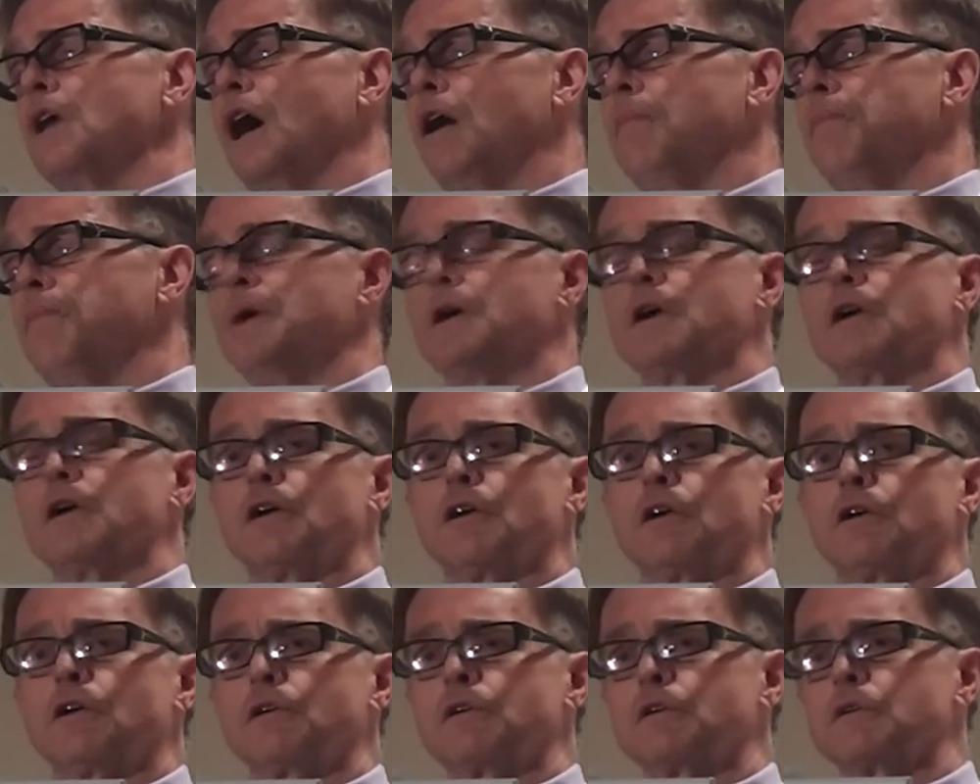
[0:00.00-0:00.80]
how big a
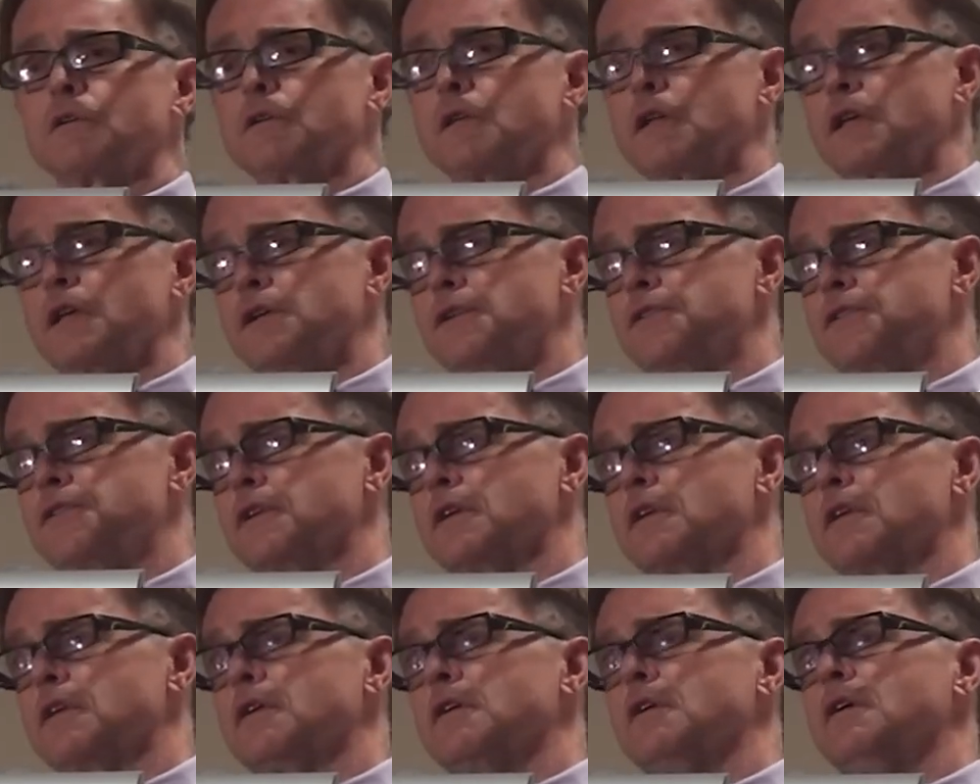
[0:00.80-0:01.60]
hurdle is
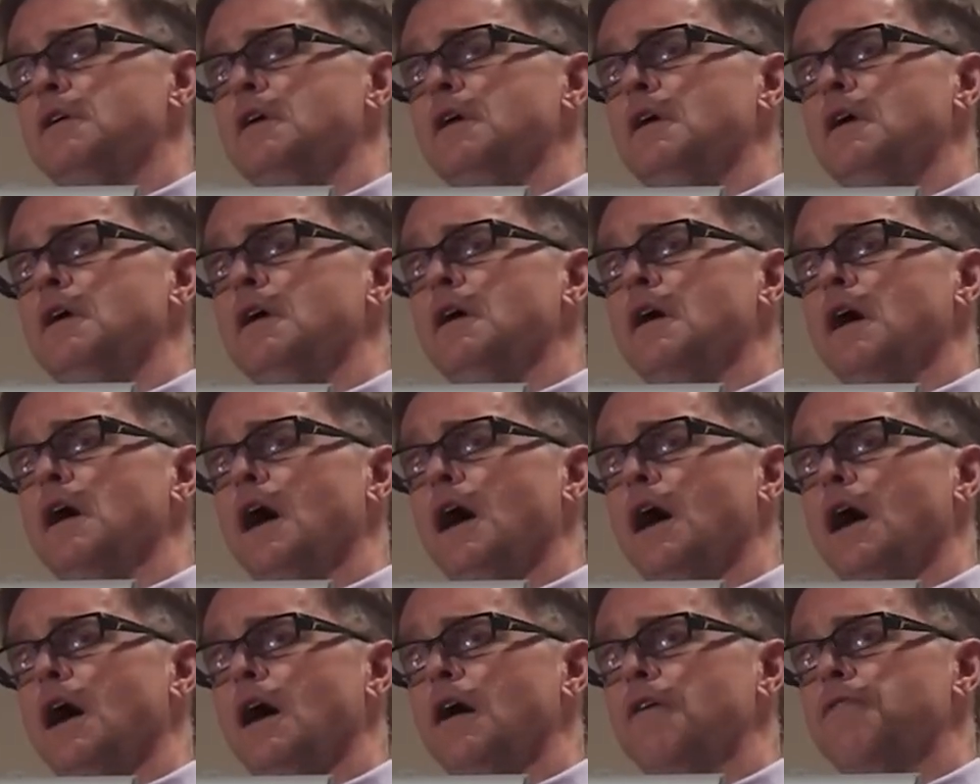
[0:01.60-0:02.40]
it
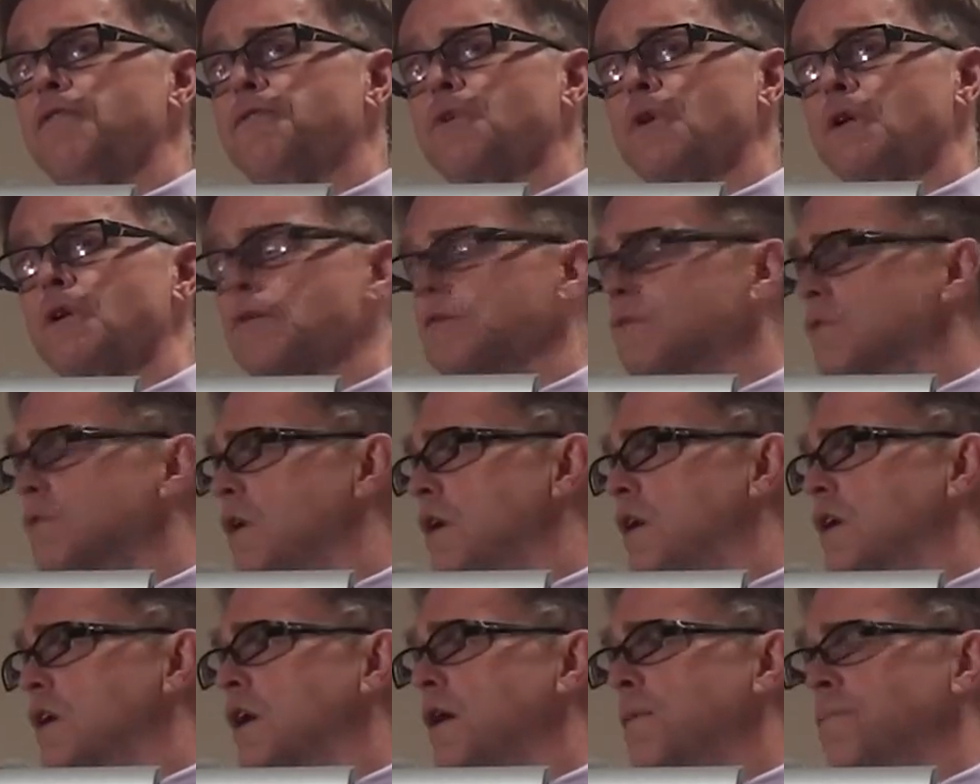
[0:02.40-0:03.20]
for
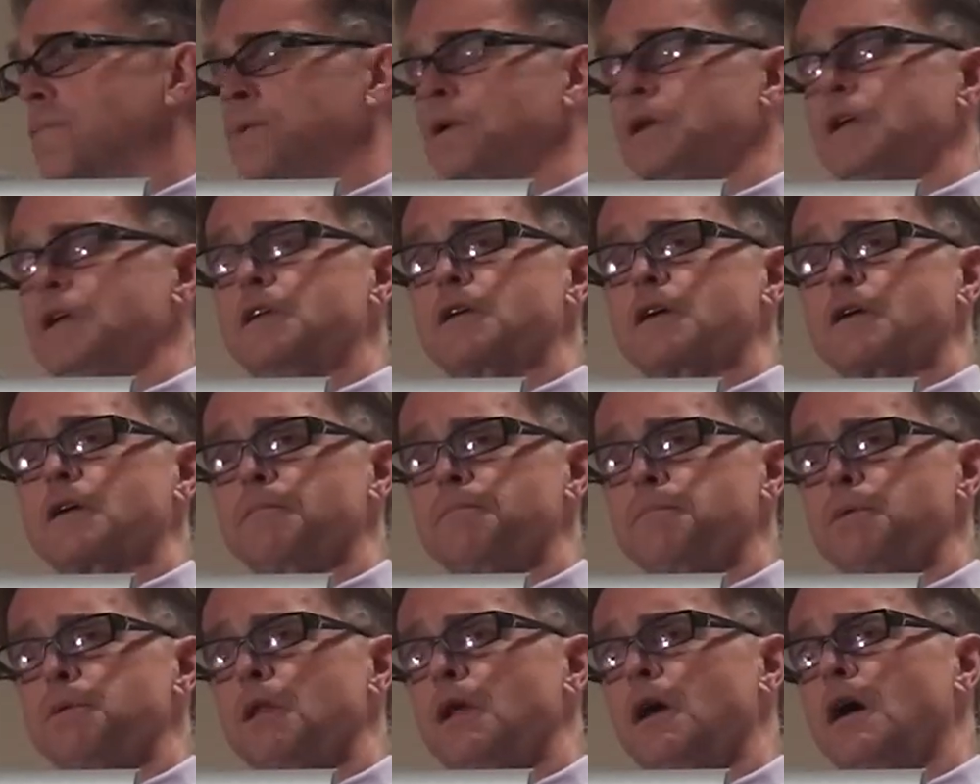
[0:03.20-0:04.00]
a company to
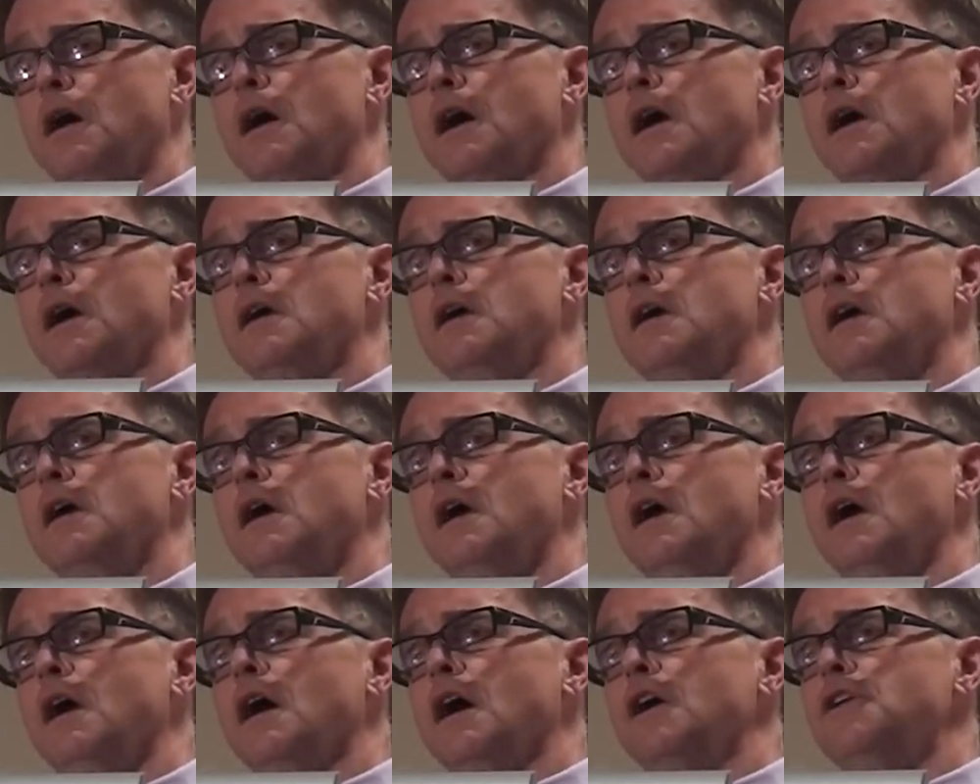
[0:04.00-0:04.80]
comply,
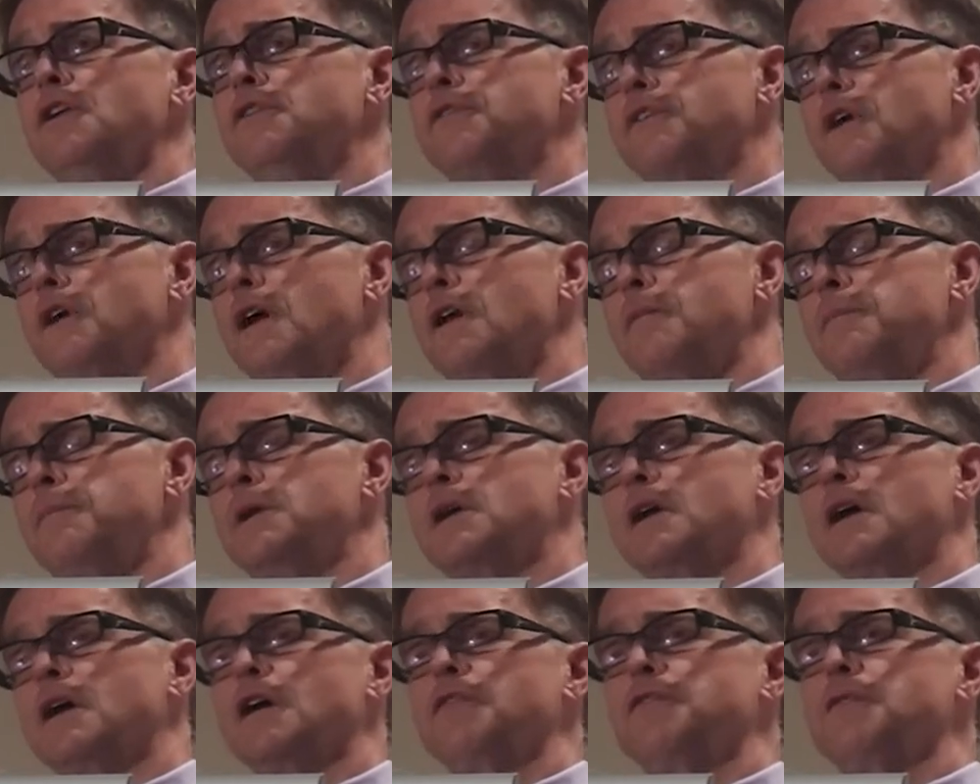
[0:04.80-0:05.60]
you've got to
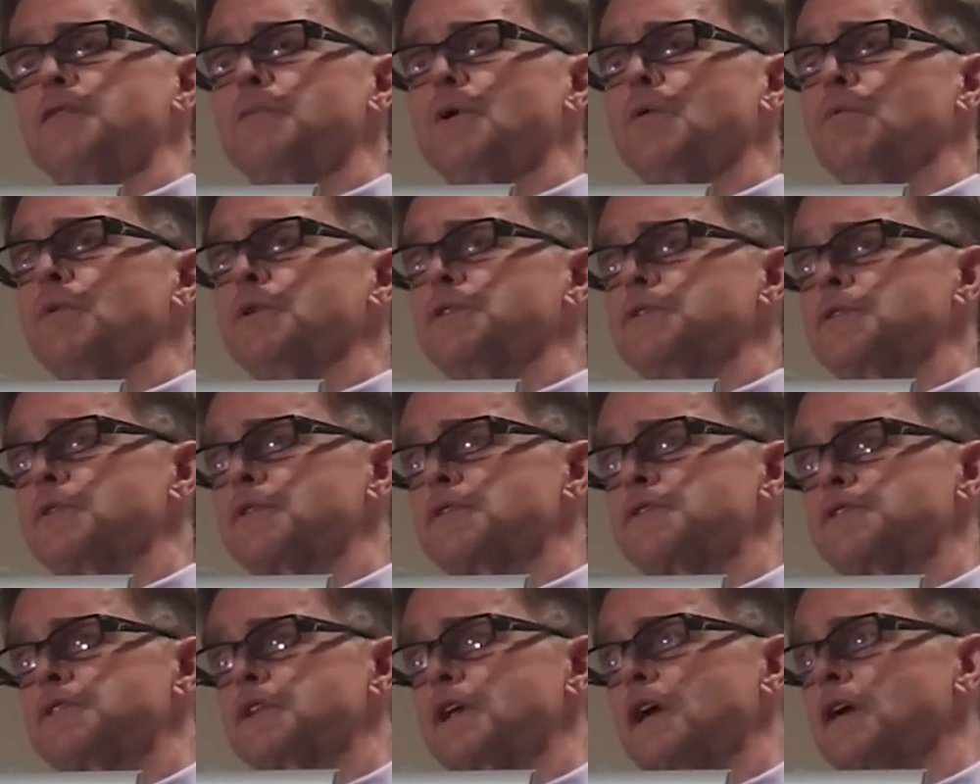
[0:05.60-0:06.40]
be careful about what
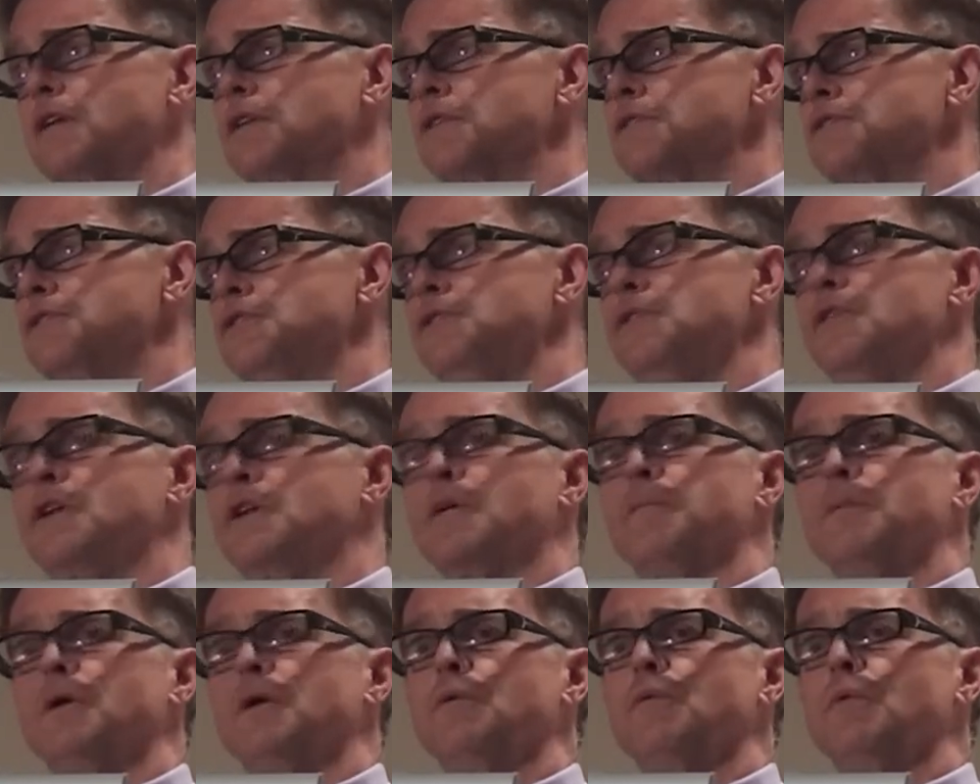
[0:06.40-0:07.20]
sort of standards you
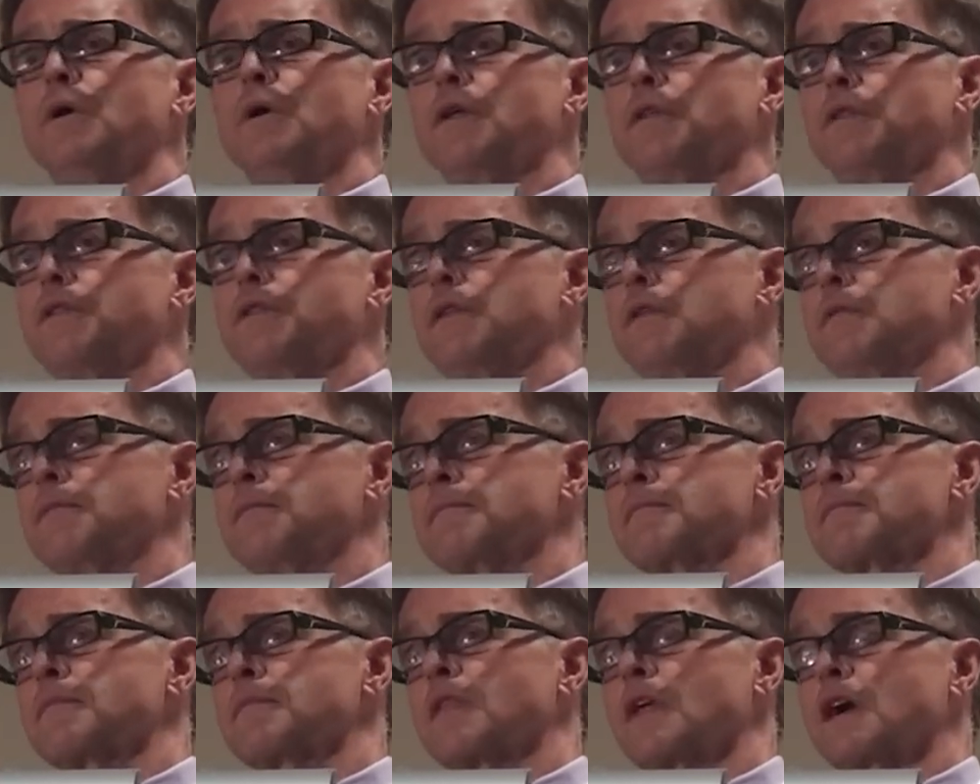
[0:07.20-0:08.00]
come up with
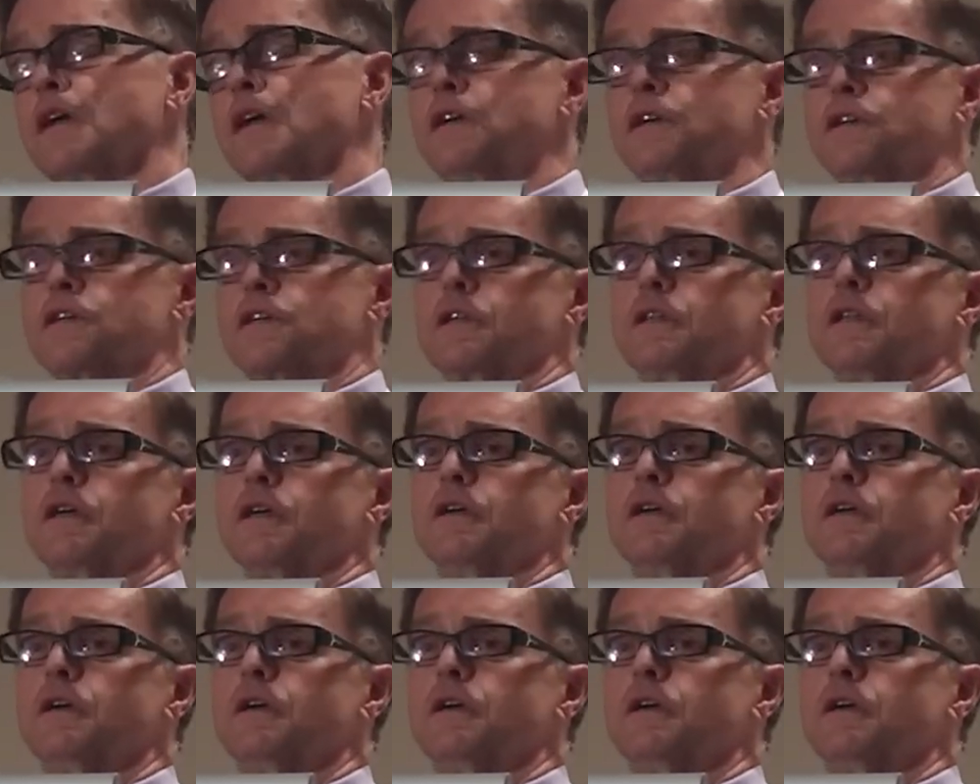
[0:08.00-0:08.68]
initially.